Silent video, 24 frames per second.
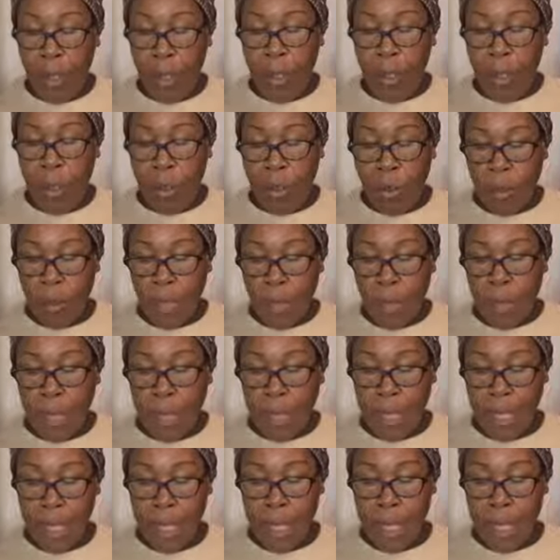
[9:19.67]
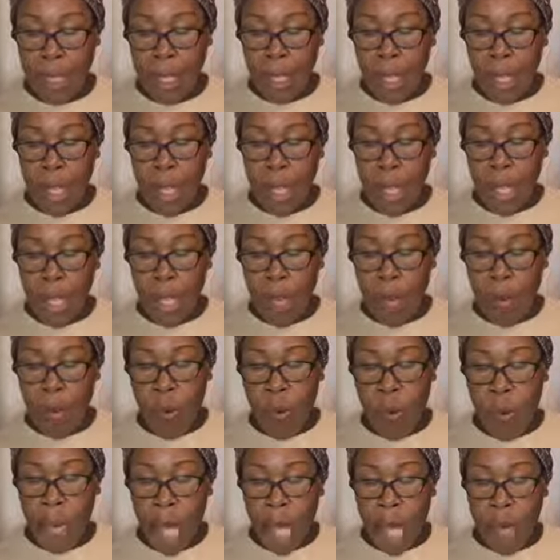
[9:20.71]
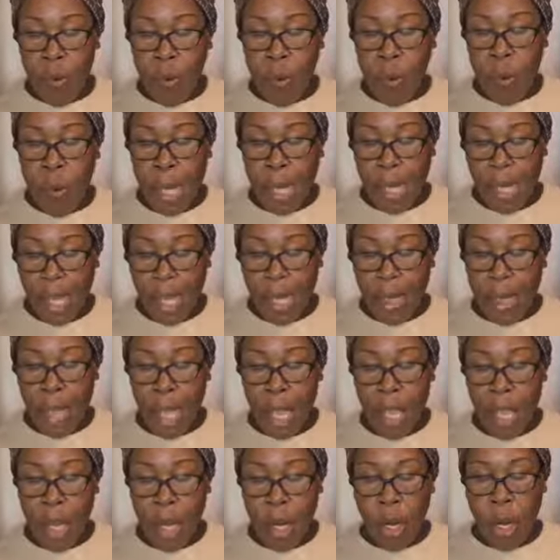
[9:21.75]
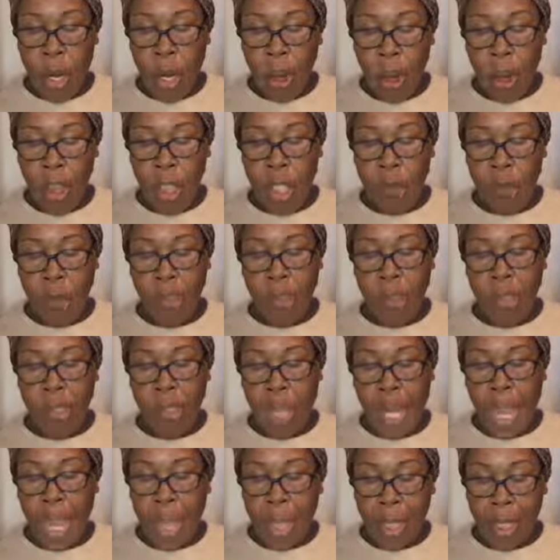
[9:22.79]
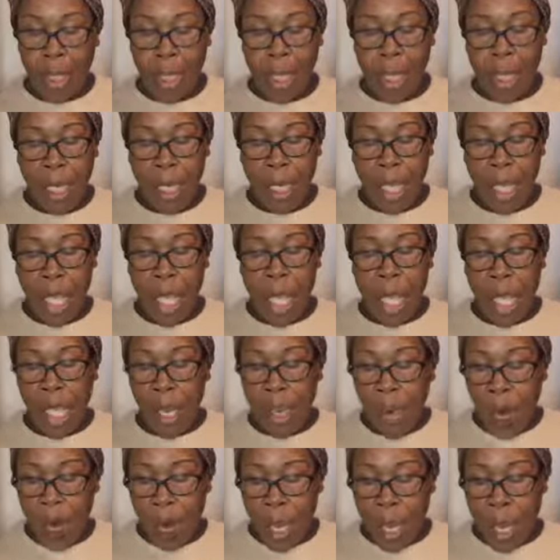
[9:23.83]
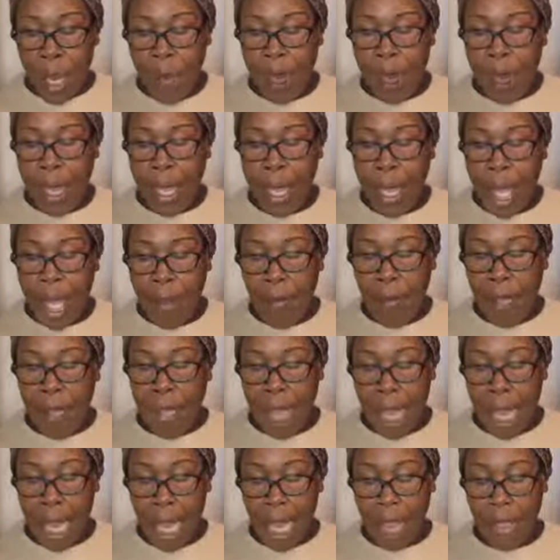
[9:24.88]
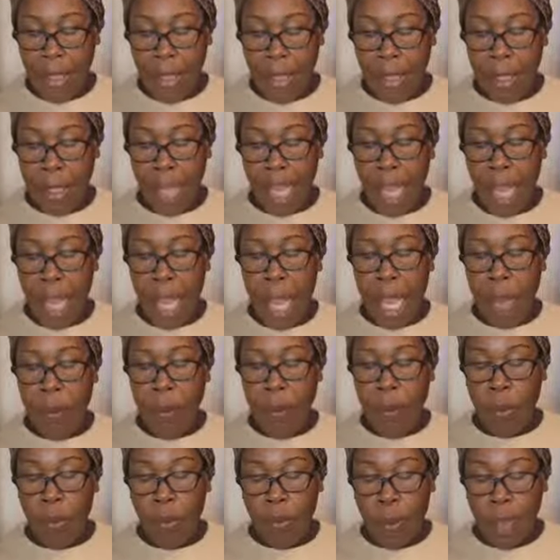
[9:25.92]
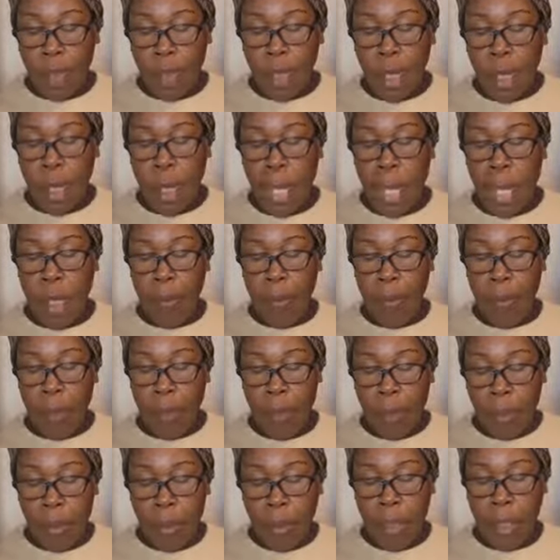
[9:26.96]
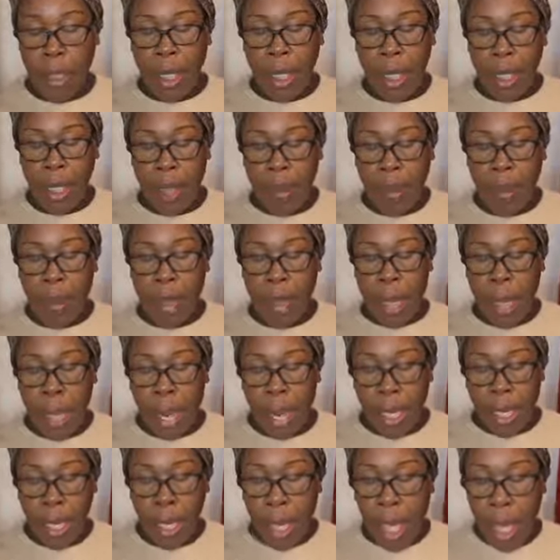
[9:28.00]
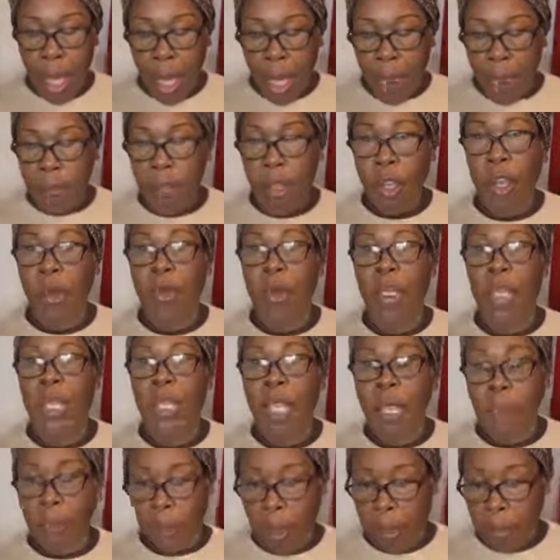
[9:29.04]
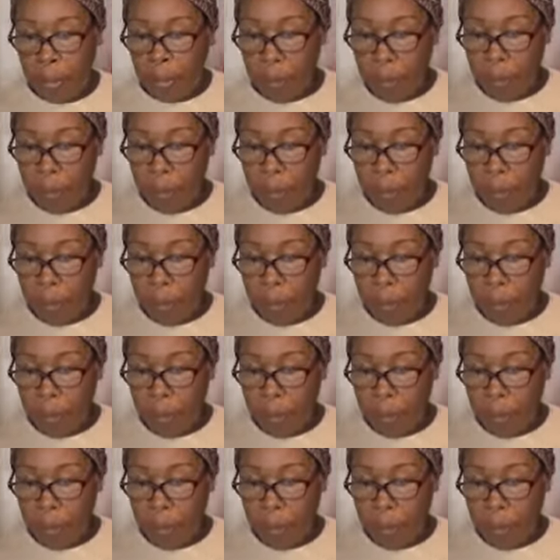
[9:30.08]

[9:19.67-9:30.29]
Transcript: through sin you have weakened your own spirituality, grieved the heavenly angels, and wounded and bruised the loving heart of your Redeemer.